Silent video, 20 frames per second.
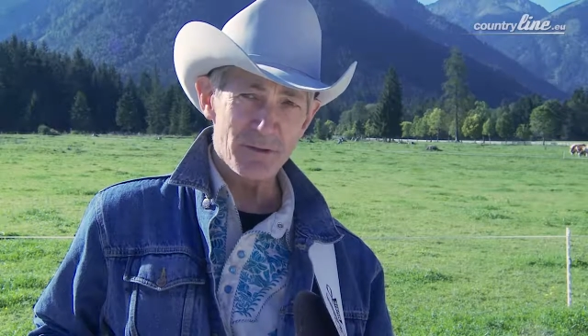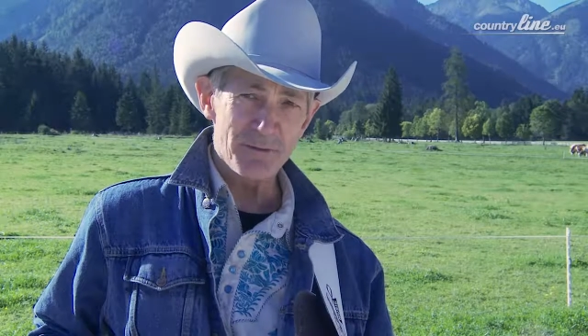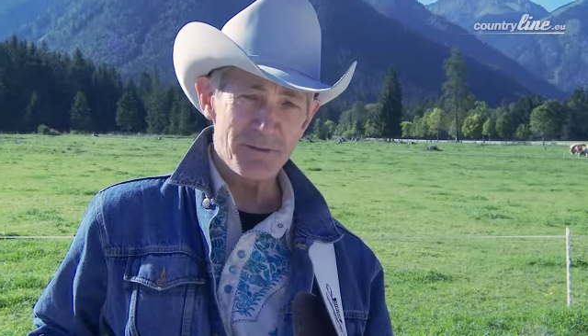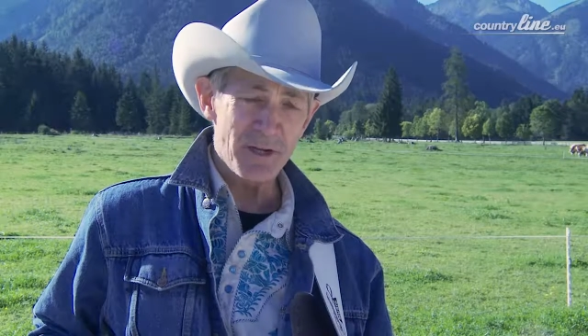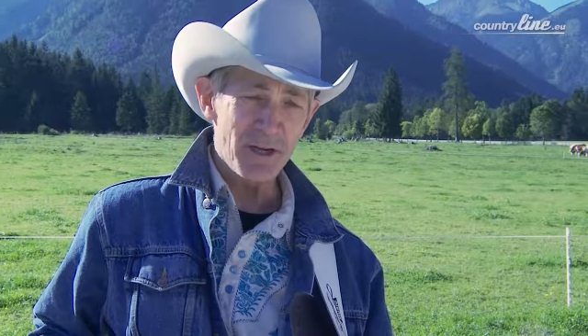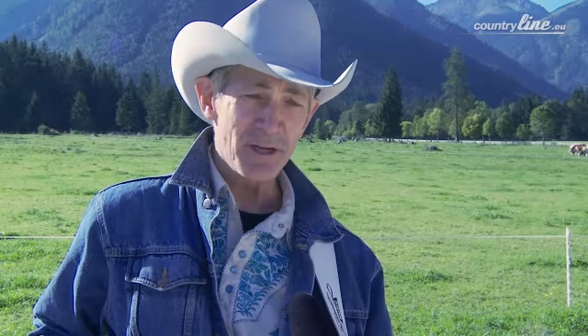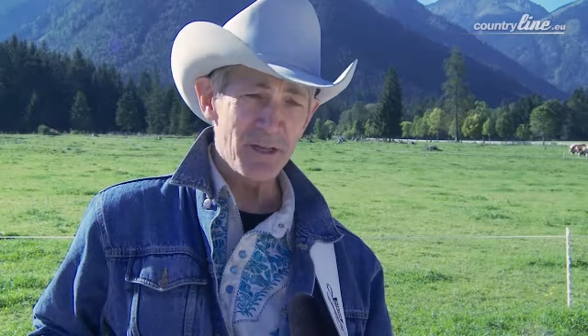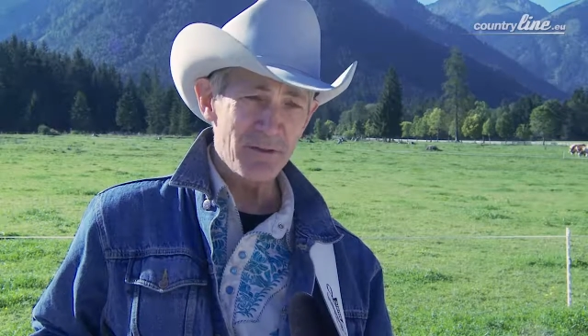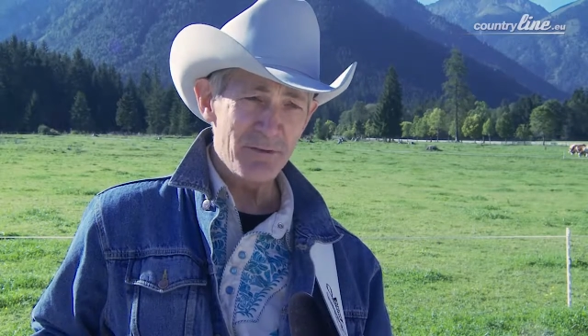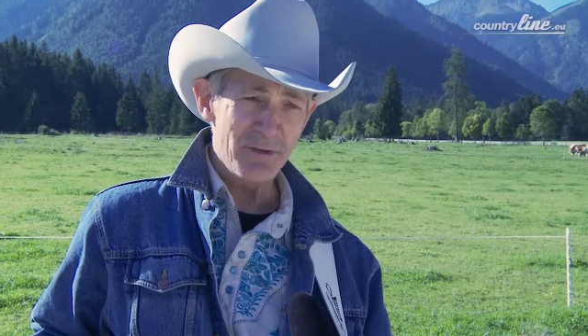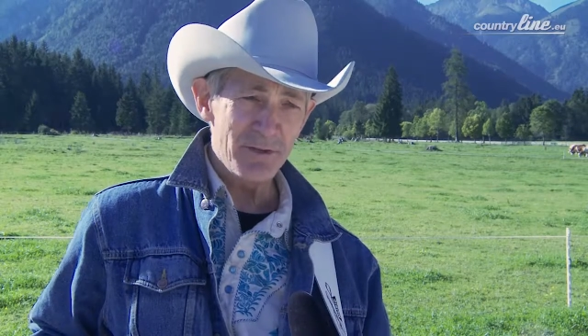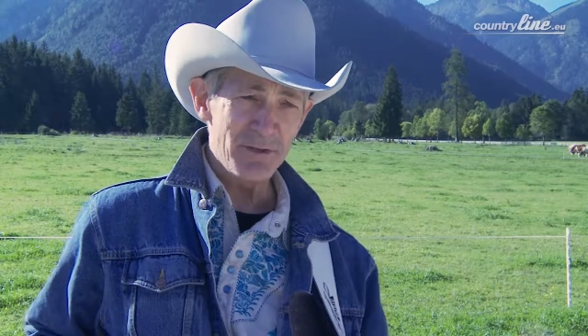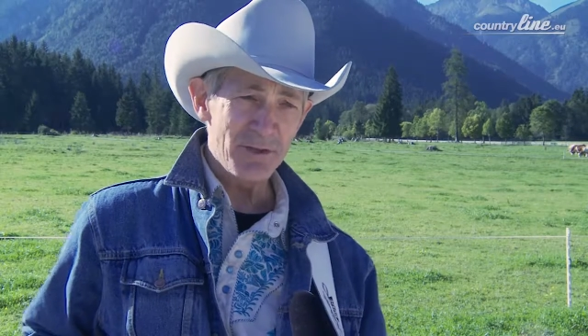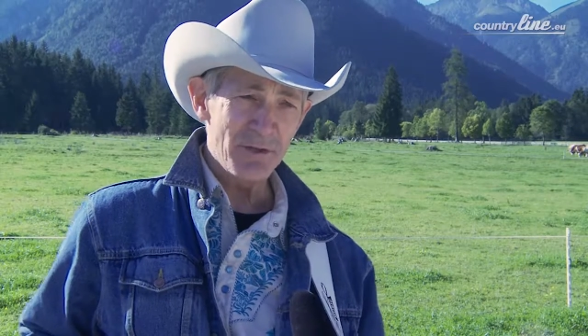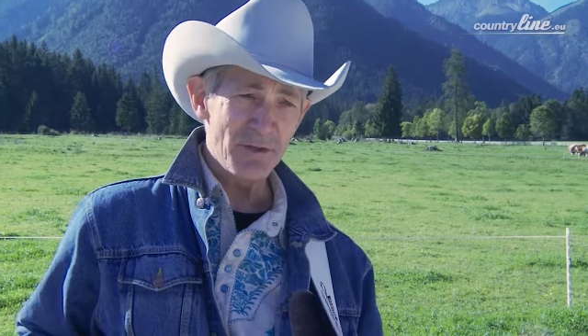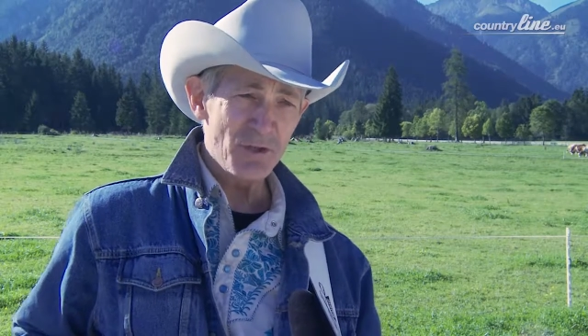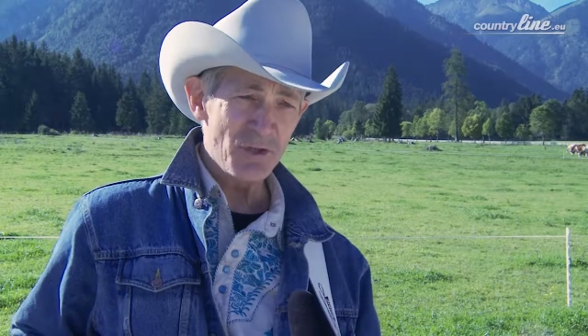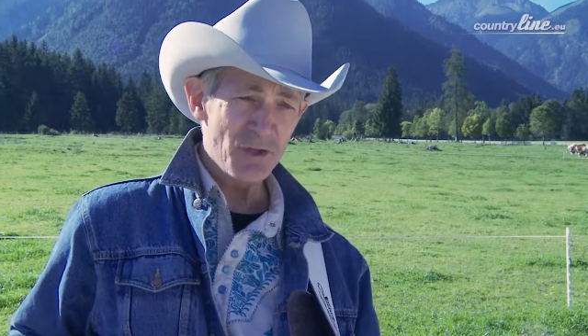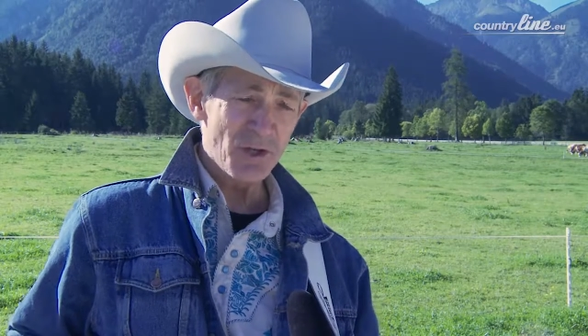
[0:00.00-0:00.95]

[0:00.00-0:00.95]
her television